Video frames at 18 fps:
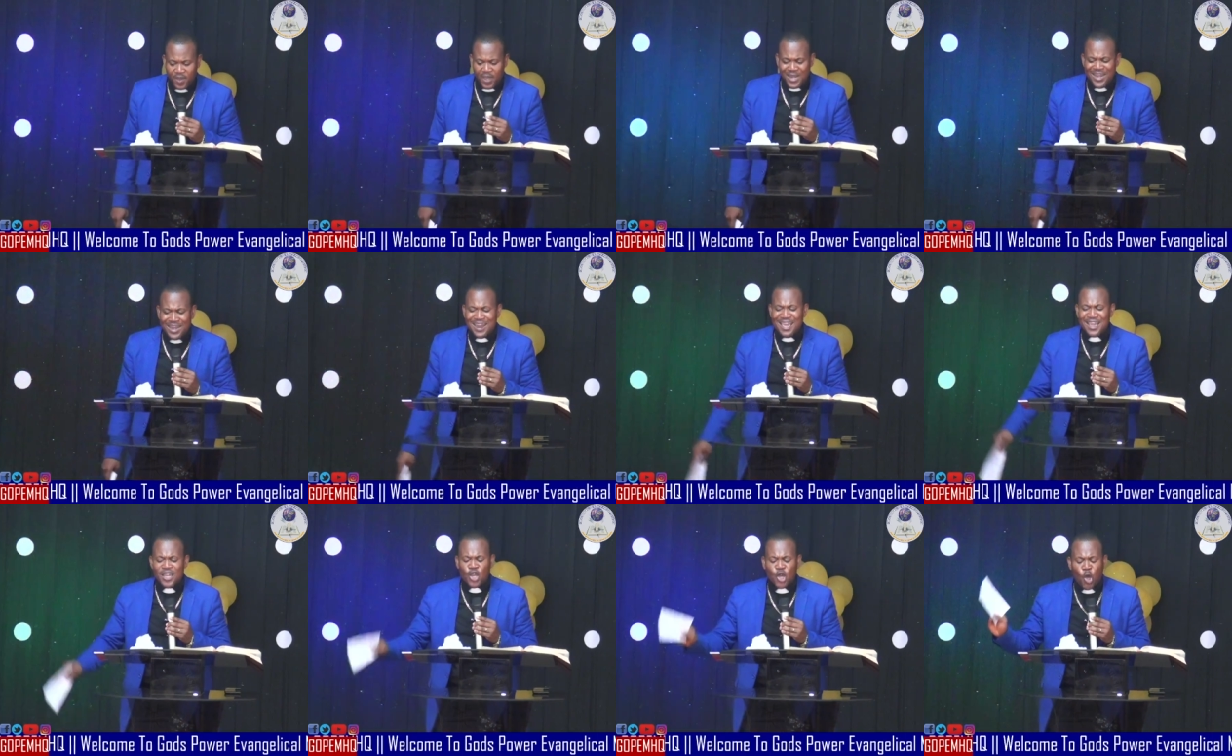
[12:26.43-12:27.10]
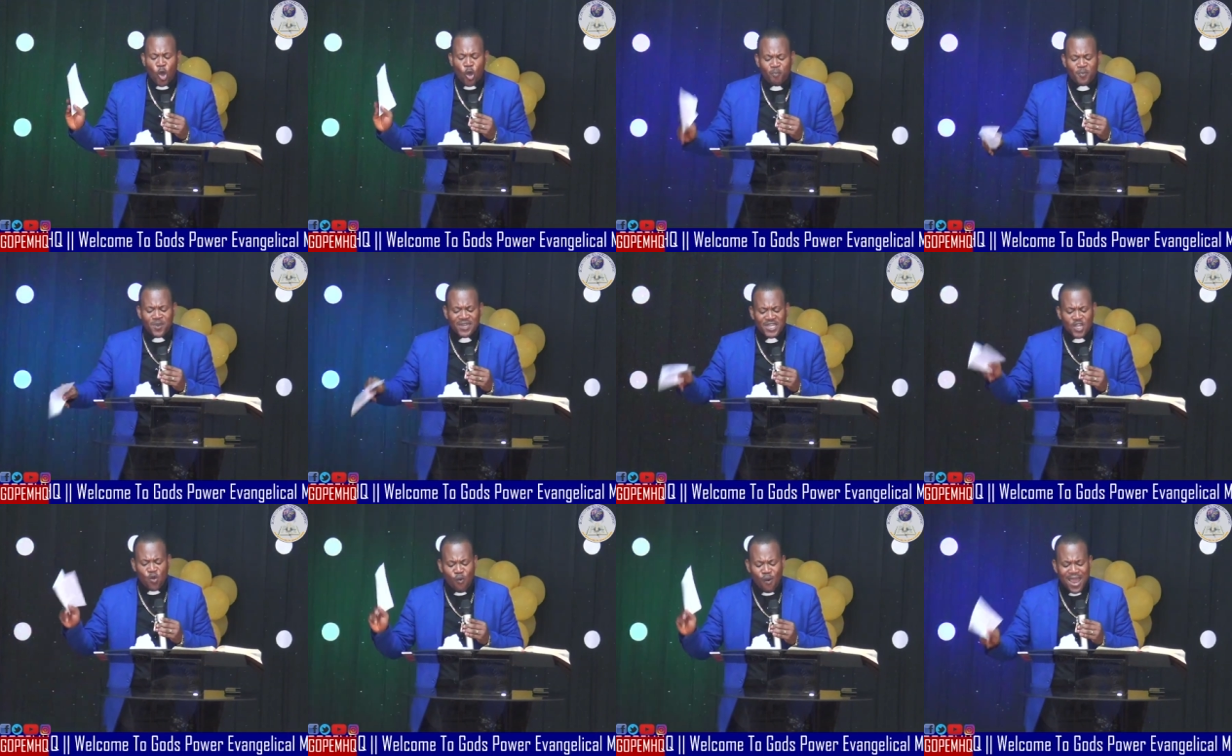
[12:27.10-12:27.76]
Let God be
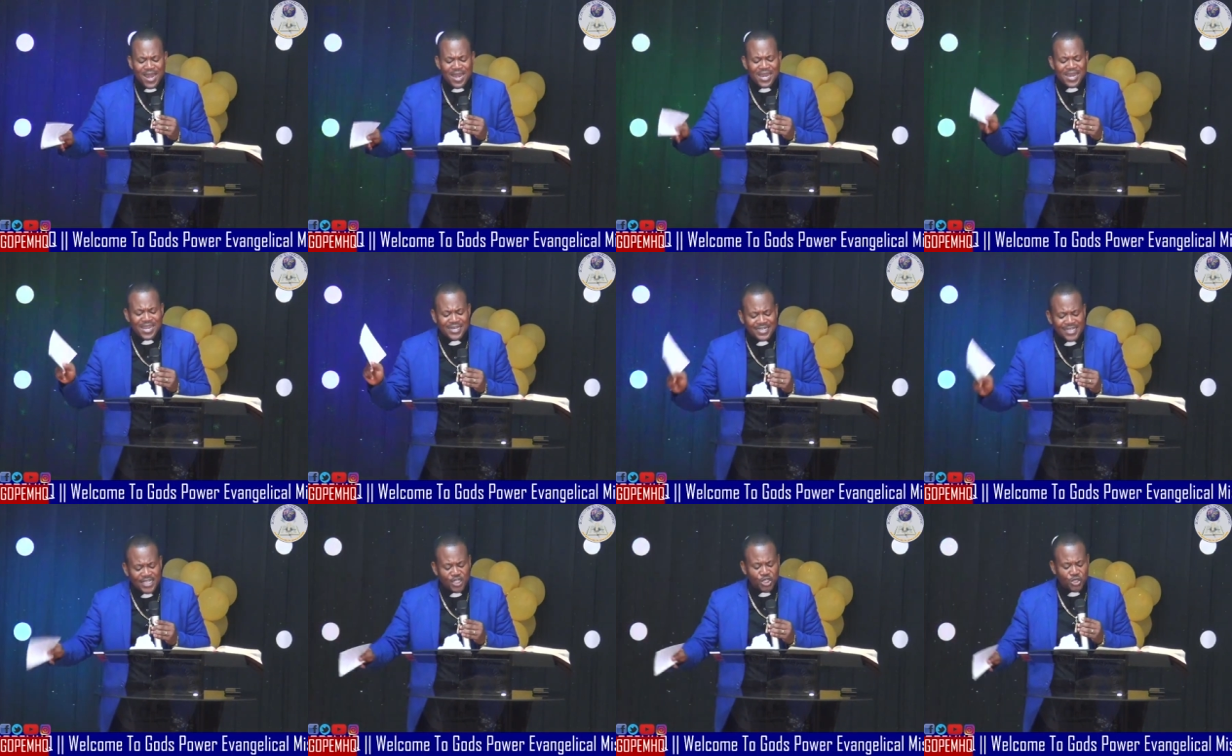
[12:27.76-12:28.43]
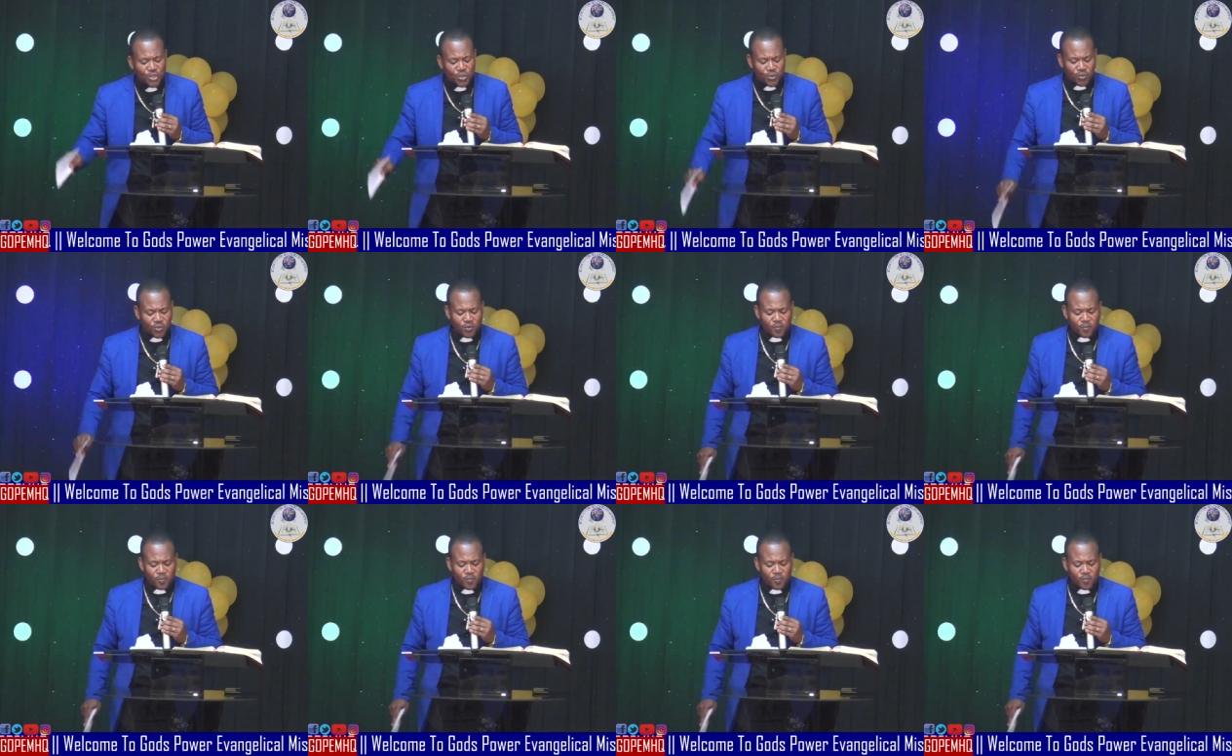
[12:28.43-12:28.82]
the one leading you